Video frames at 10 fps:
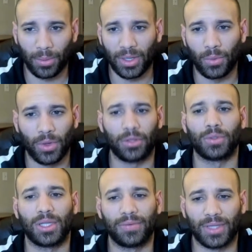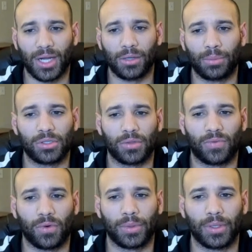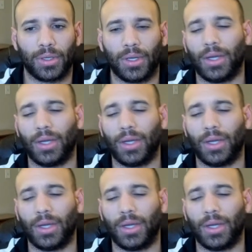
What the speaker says: I mean, whether you leave it there or push it forward,